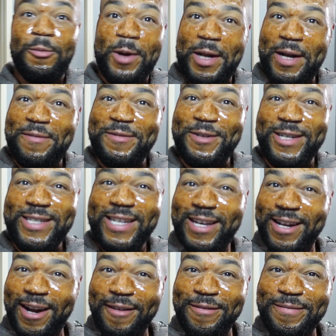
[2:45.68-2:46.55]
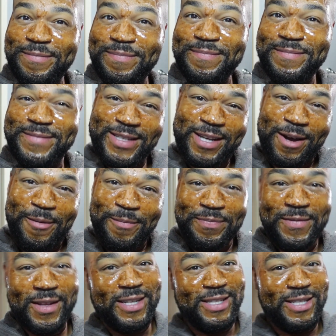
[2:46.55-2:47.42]
right after I take it off. So
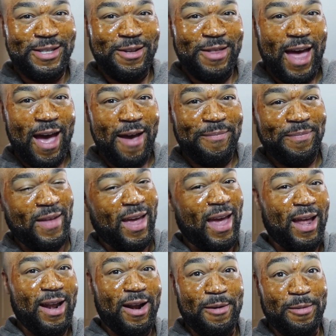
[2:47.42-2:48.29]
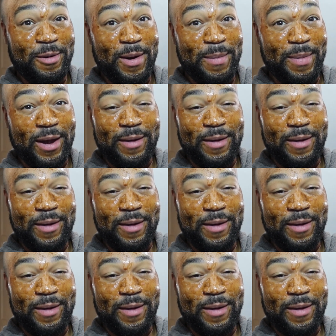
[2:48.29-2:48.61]
let's do that and I'll be right